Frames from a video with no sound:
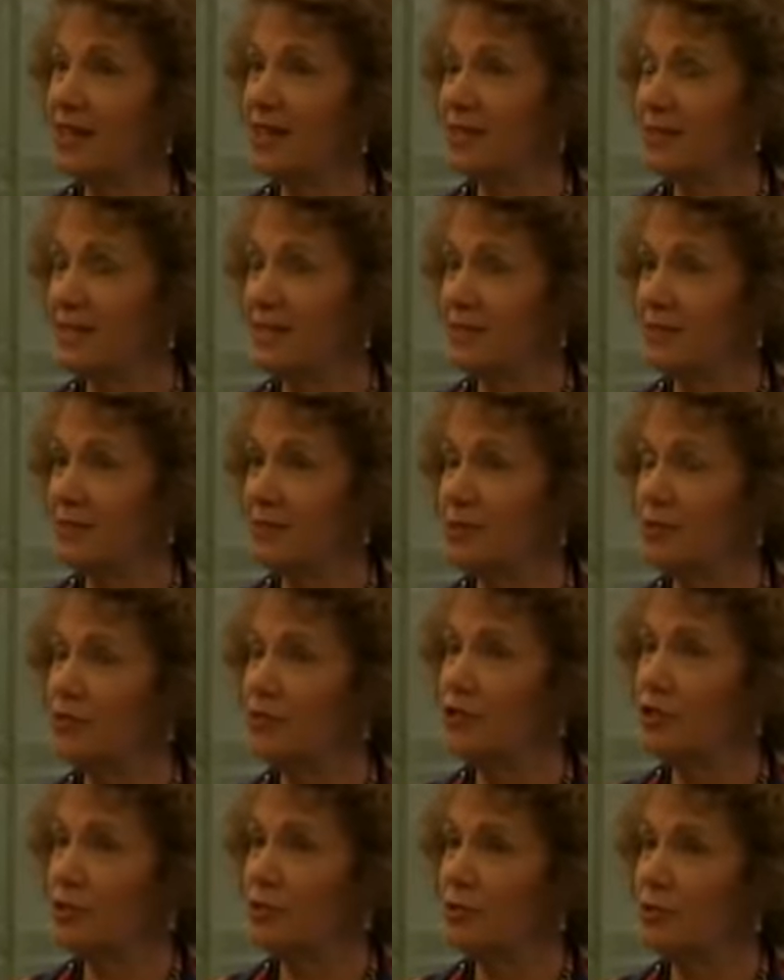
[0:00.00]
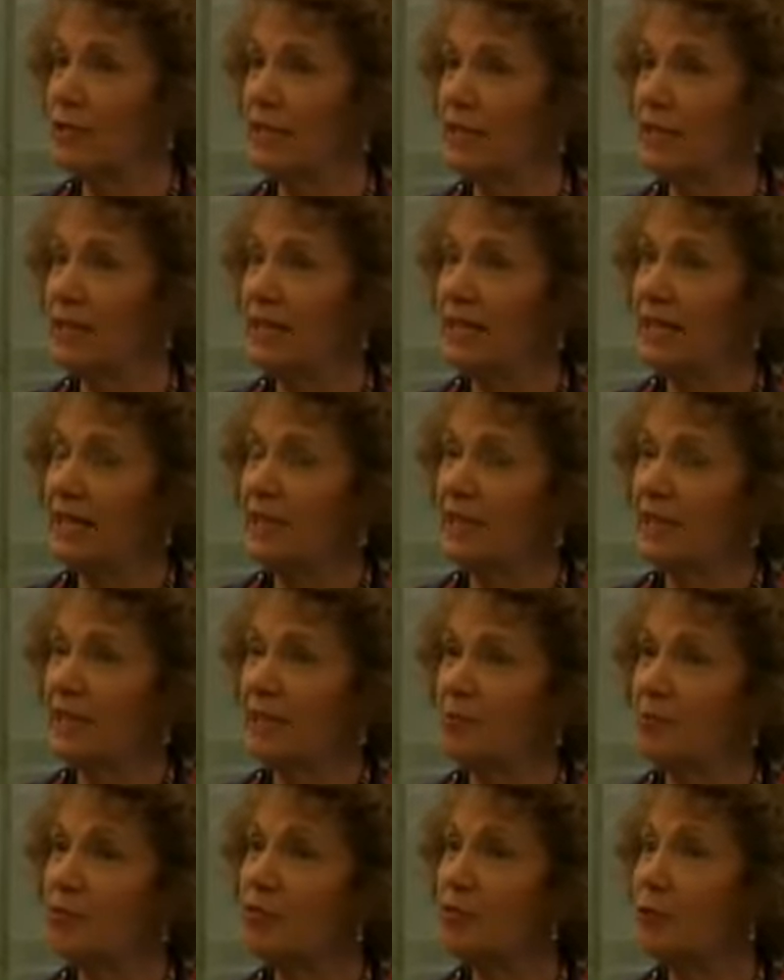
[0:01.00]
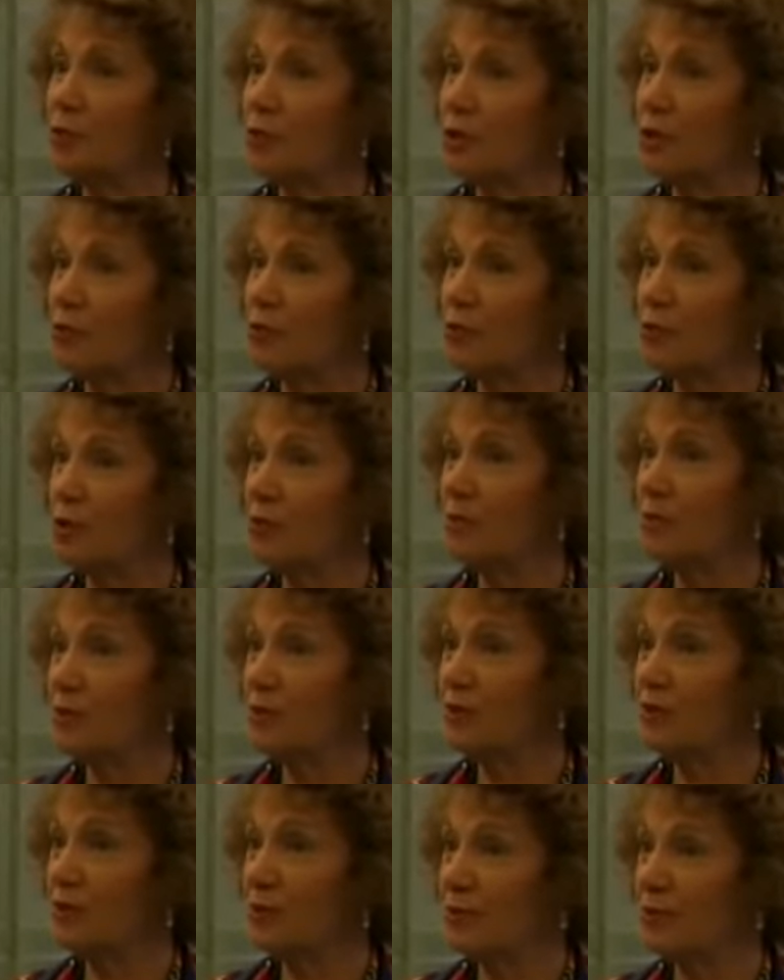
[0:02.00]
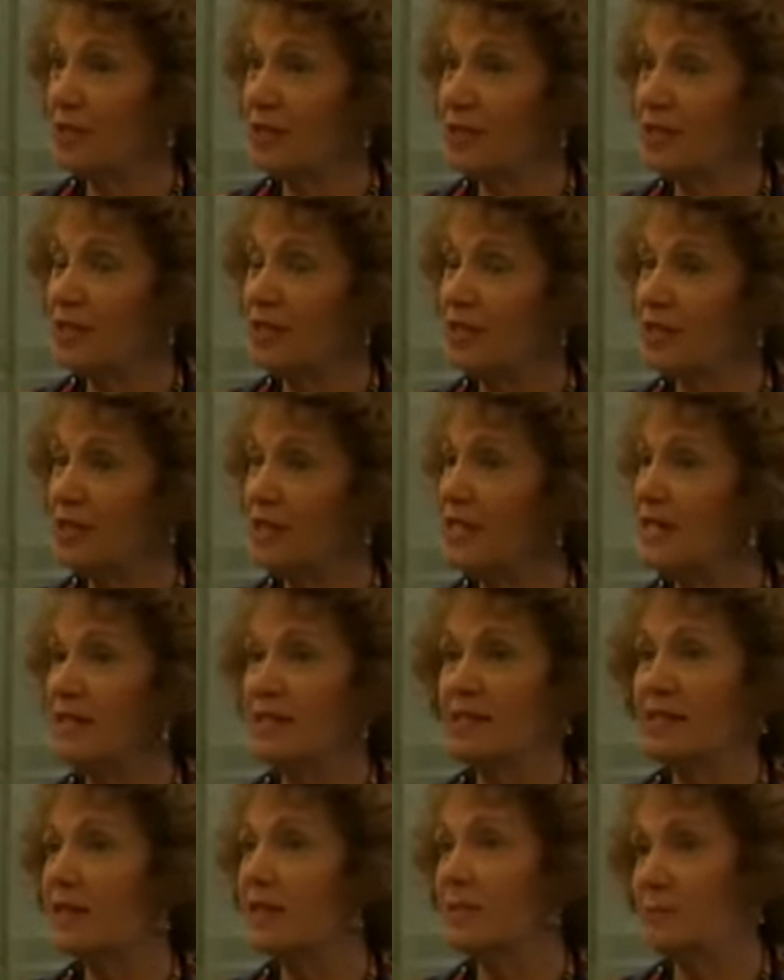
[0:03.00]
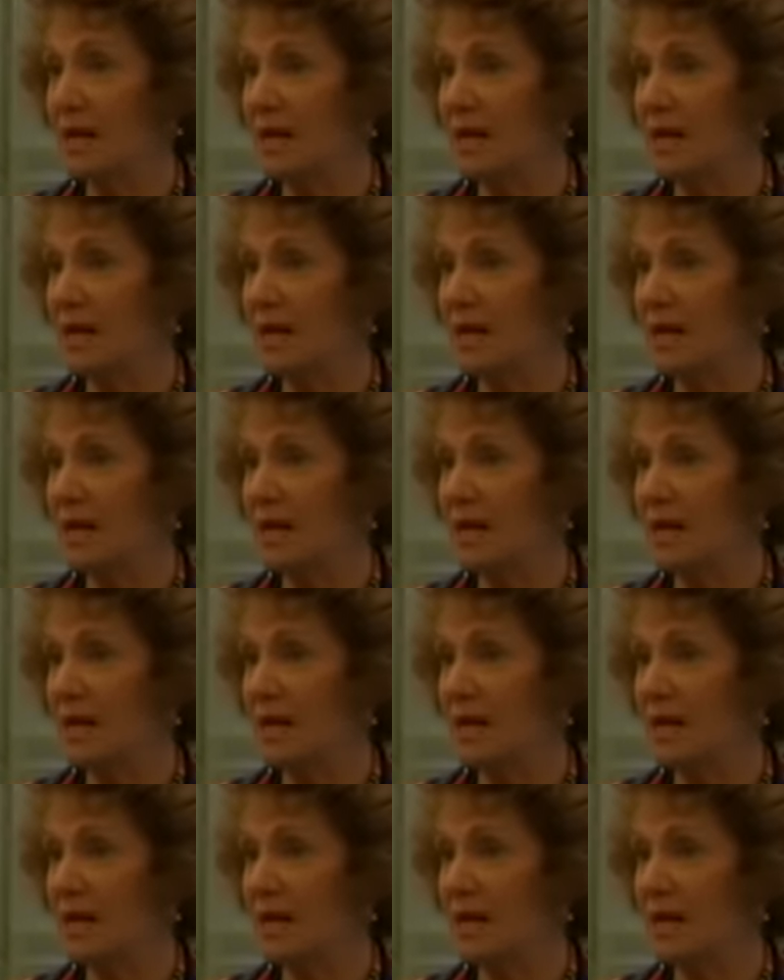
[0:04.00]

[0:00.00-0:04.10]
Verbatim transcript: concept to children um, through an art form of, of, theater is